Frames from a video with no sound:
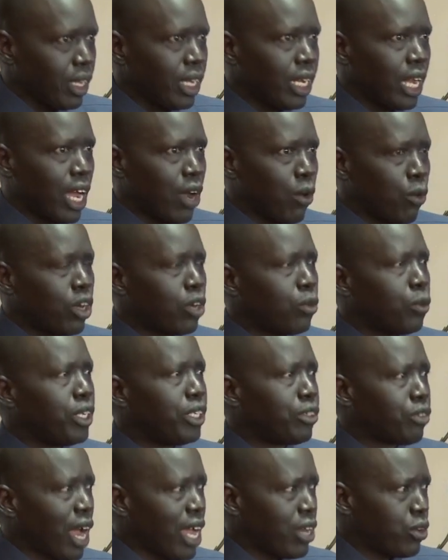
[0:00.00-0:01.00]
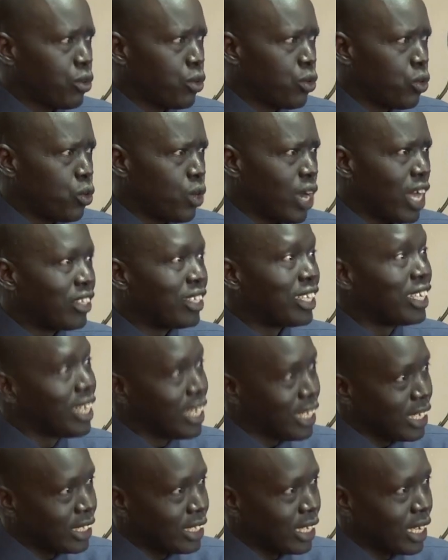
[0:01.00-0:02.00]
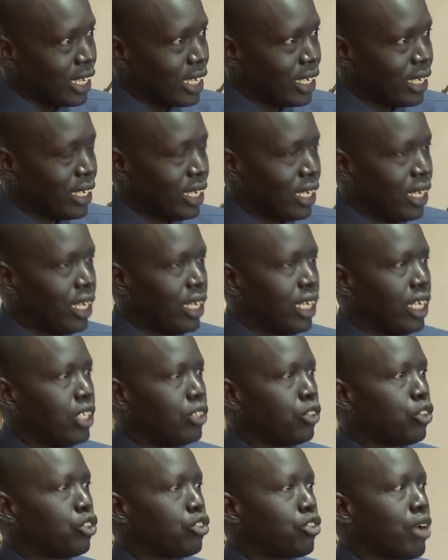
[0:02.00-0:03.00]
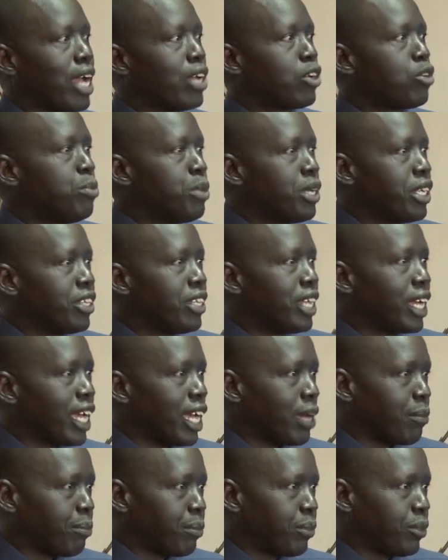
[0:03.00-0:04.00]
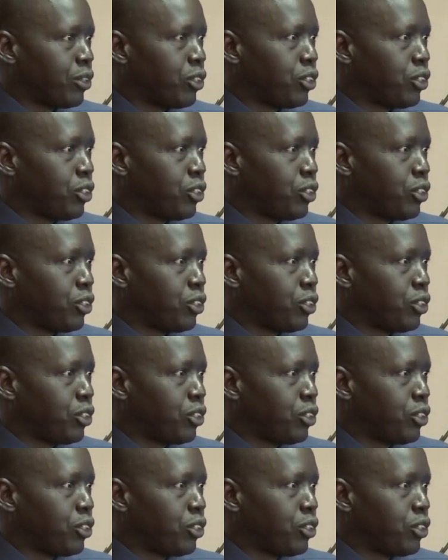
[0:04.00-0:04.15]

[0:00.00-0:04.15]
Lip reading: Now what we try to do as a regulator is to try to bridge the gap